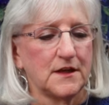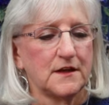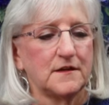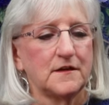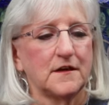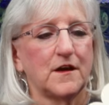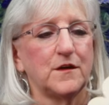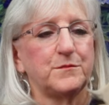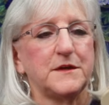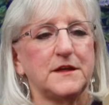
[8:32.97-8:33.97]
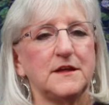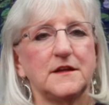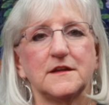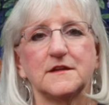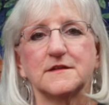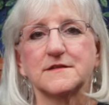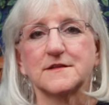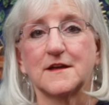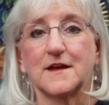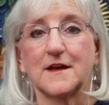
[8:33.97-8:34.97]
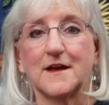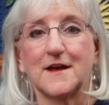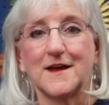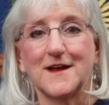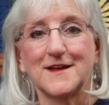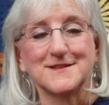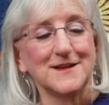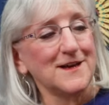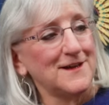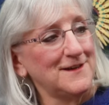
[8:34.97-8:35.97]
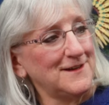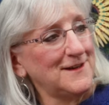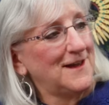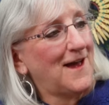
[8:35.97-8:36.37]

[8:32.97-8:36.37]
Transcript: and our bee is done.